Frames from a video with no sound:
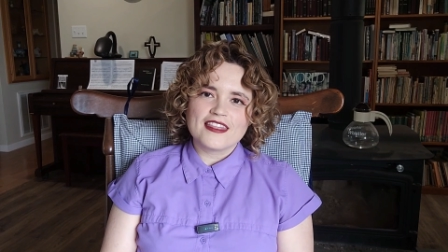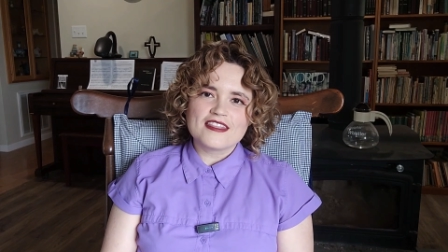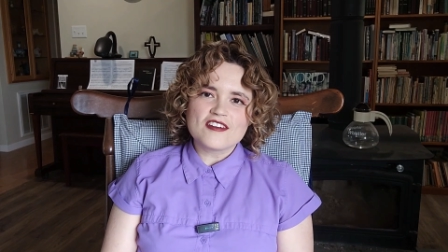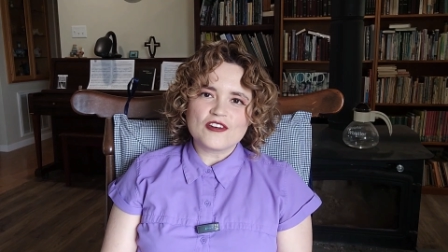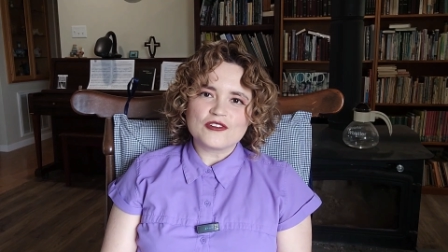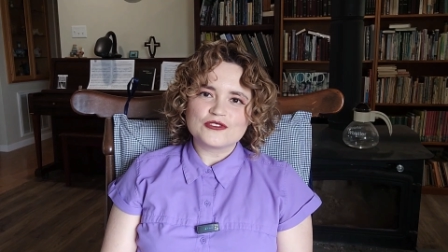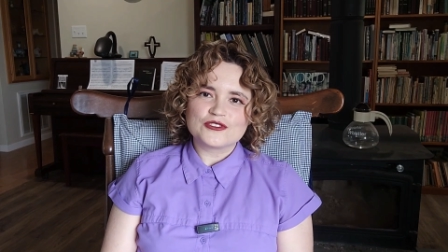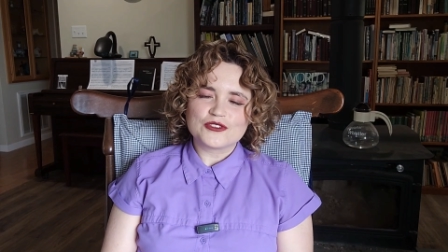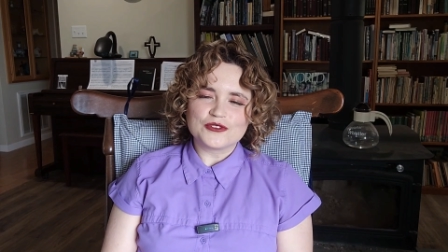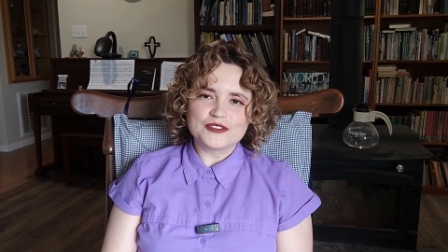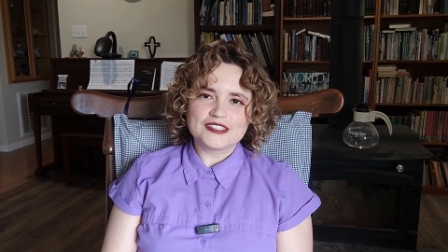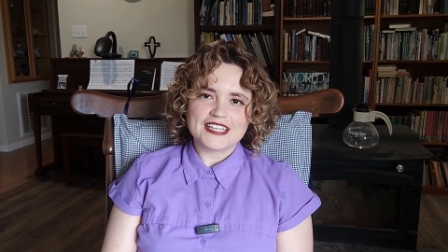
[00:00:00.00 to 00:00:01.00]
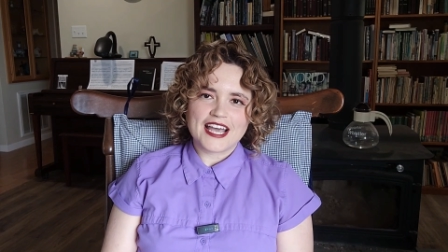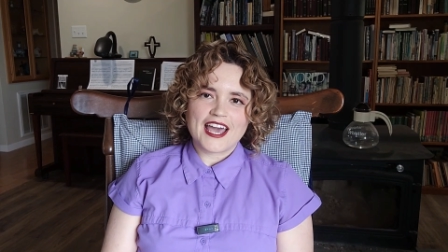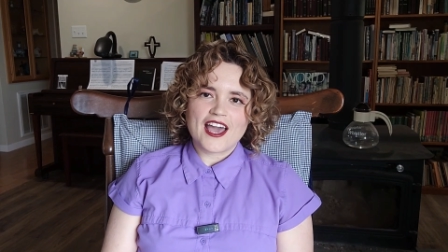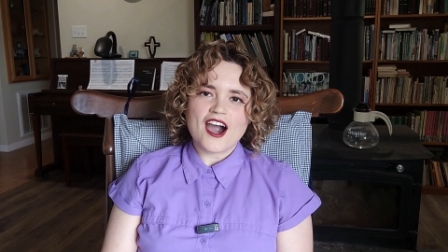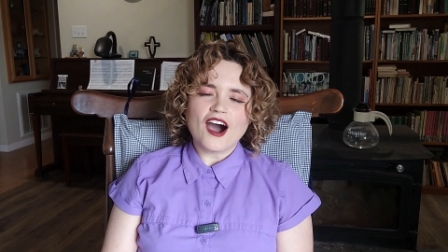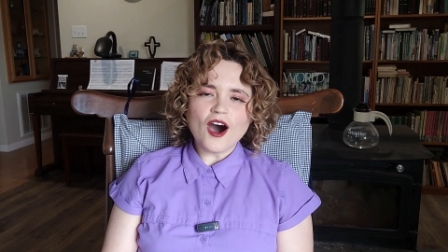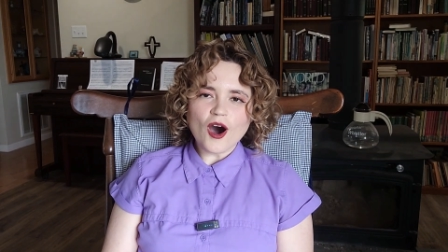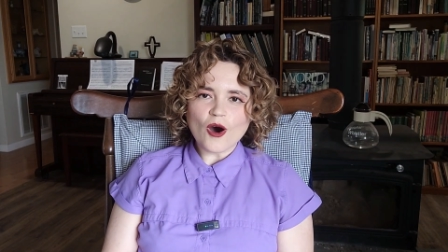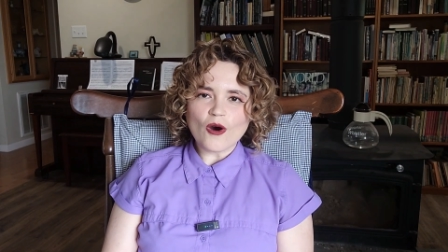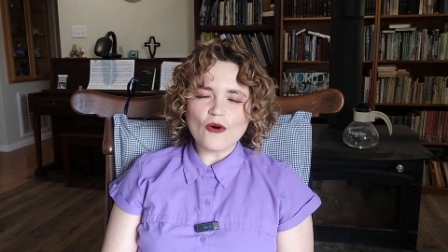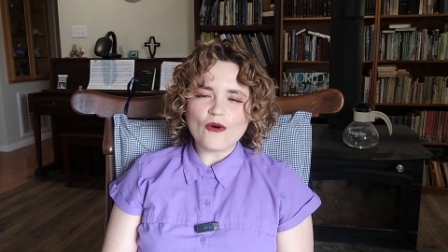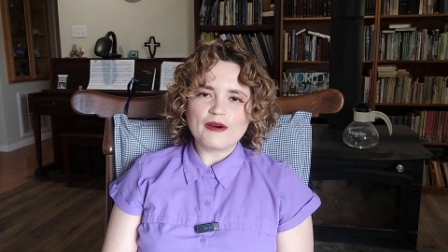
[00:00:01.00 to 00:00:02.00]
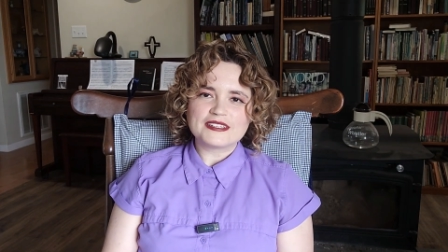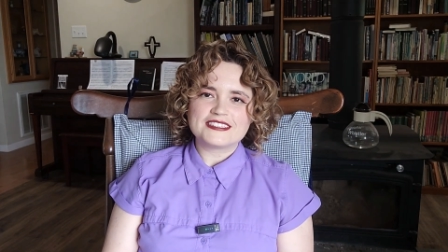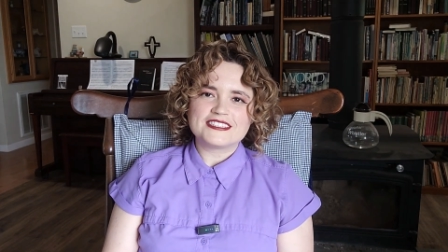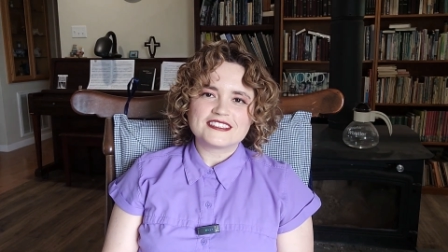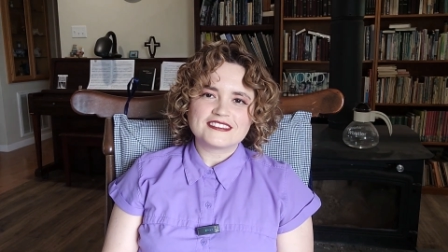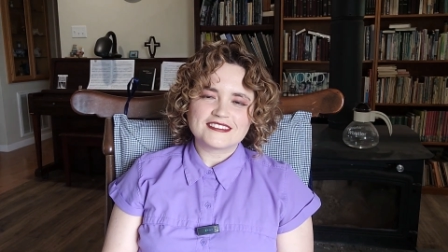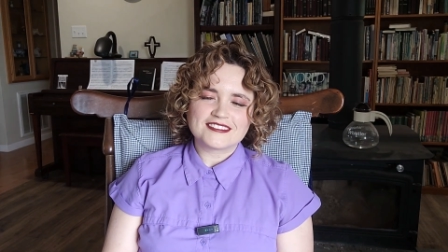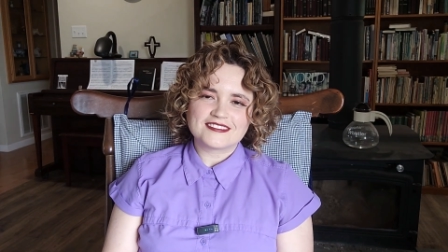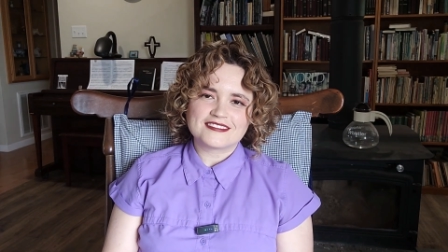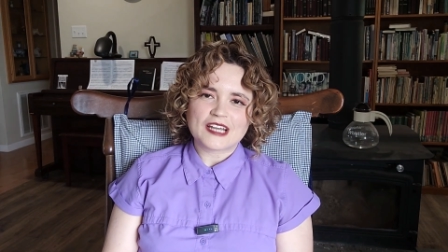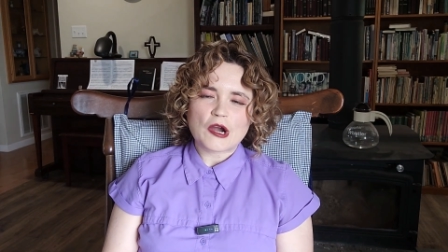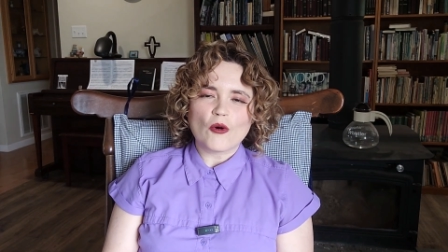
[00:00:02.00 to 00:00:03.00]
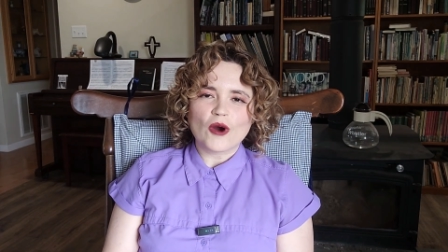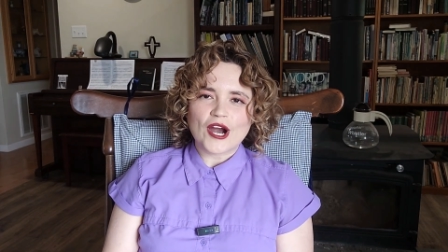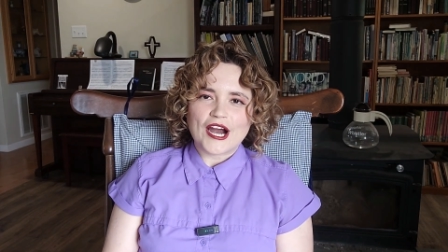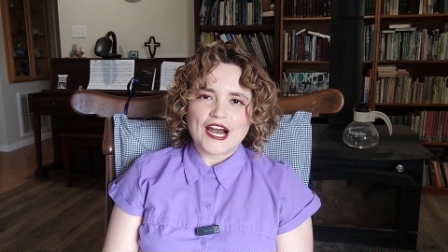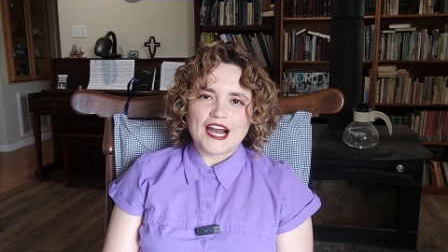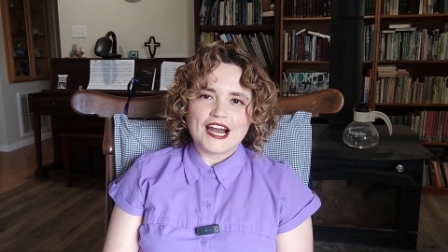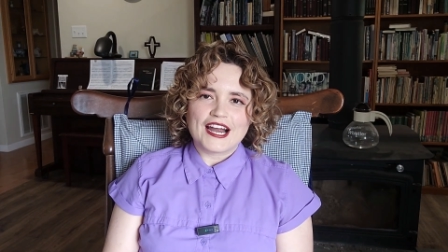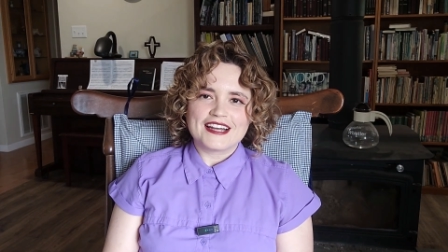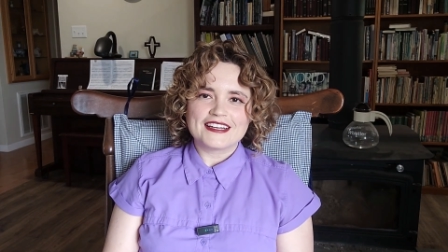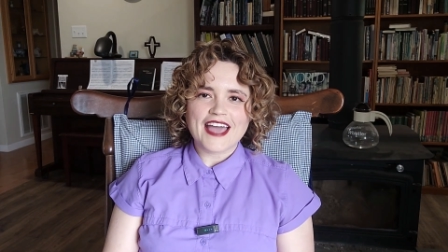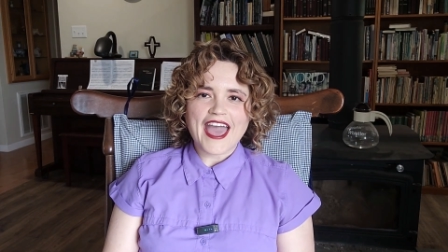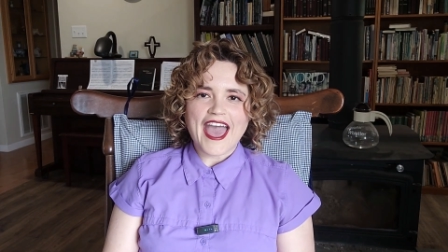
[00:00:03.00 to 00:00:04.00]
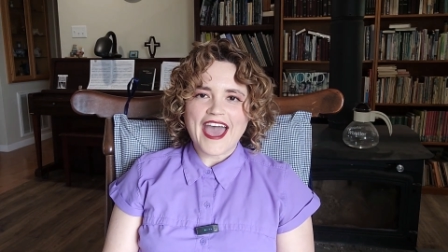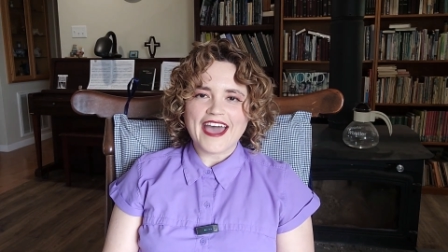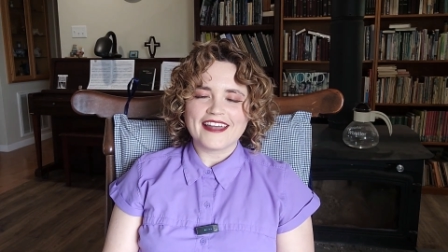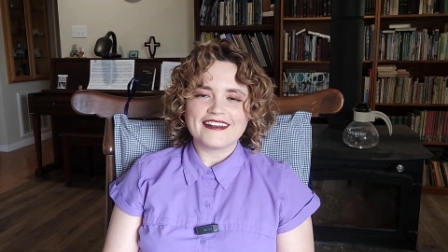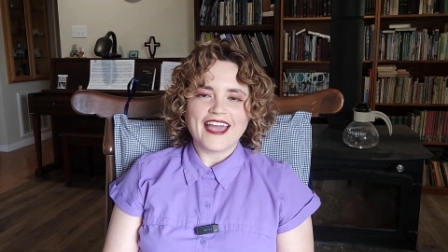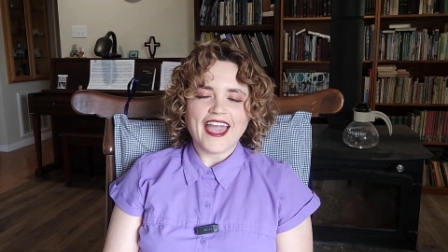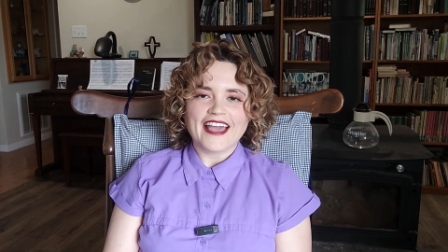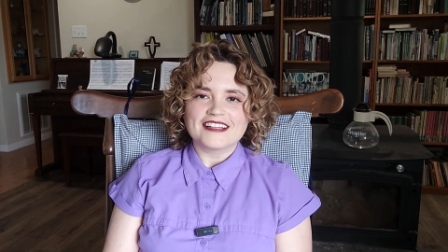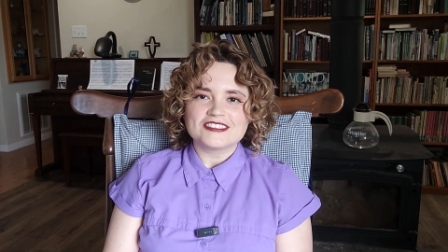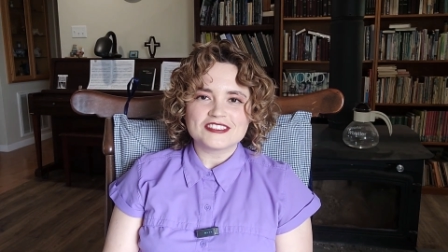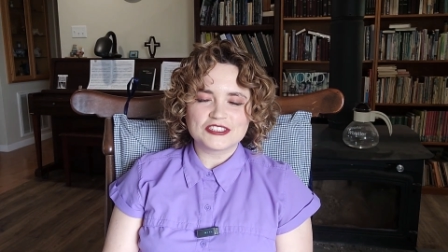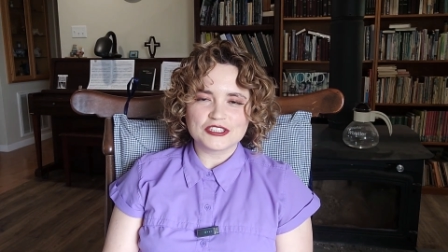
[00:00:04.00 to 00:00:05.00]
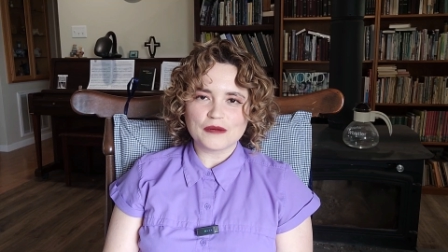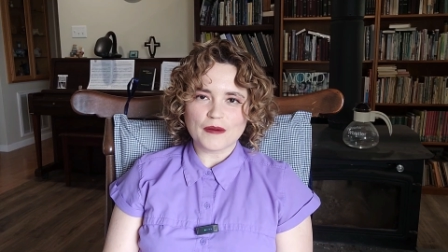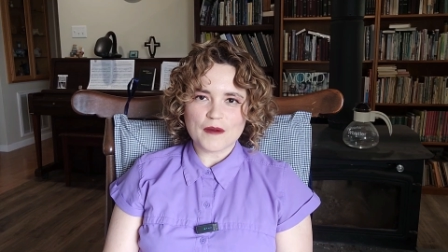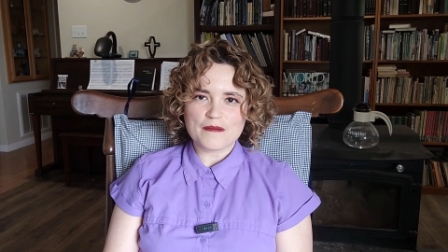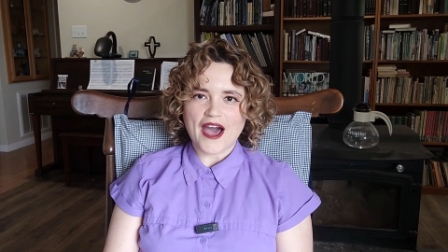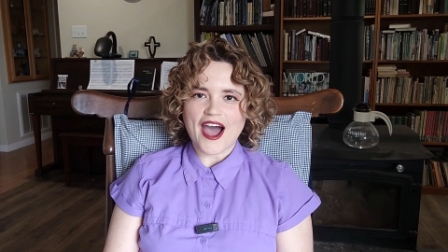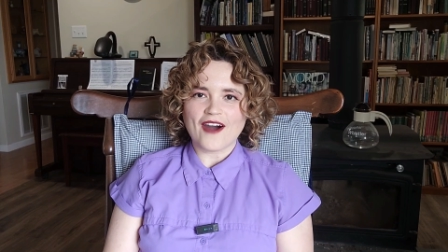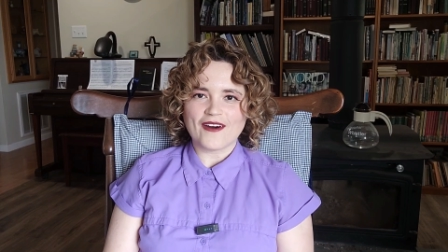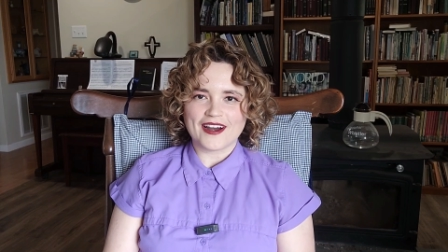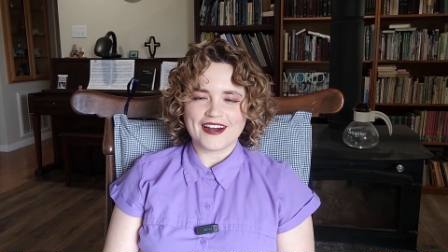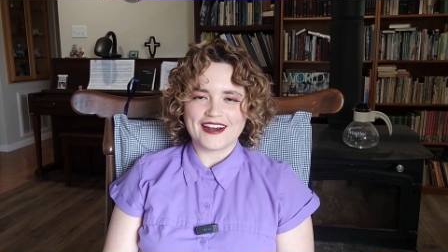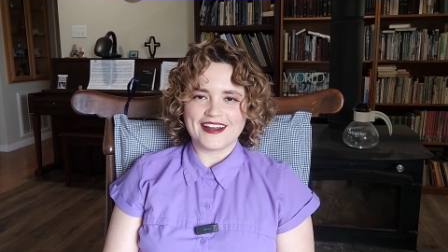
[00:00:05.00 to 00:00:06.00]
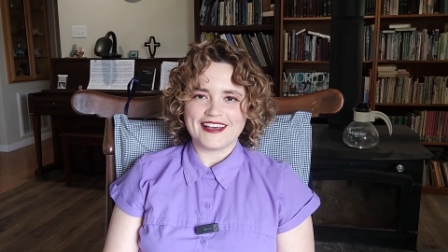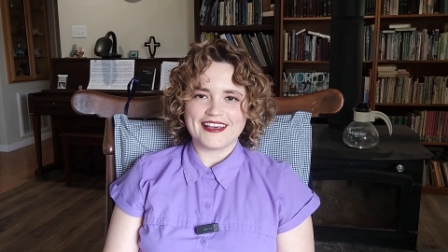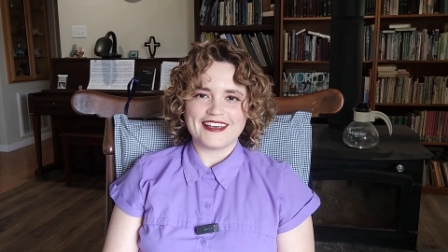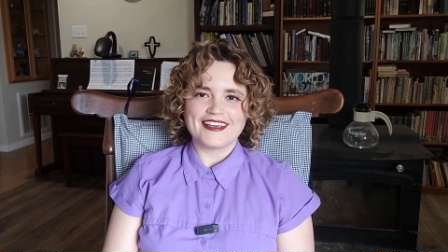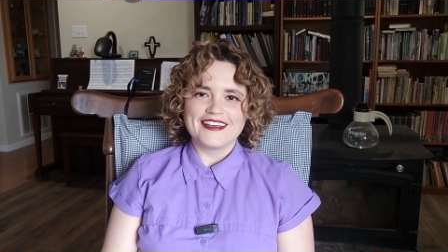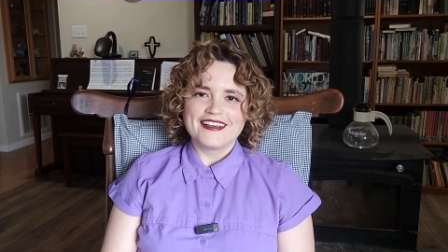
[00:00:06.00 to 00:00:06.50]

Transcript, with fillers: those who say, oh, it's just the quirk, and hey, it's a superpower.